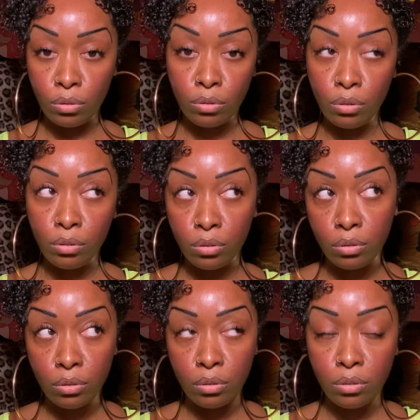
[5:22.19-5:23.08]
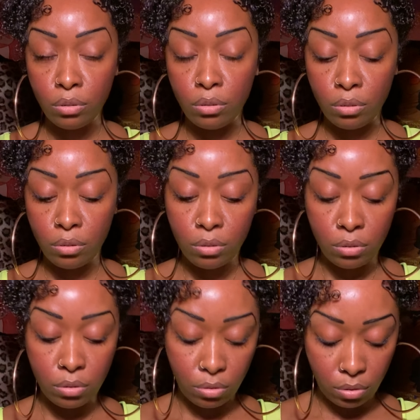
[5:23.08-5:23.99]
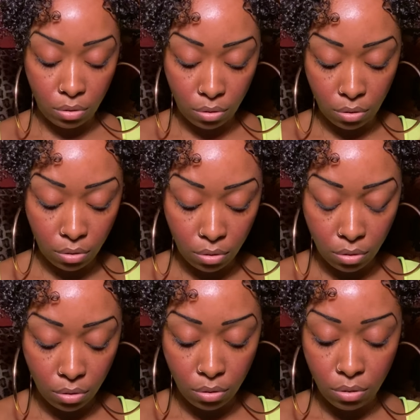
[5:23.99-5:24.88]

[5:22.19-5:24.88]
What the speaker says: No one is speaking in this clip.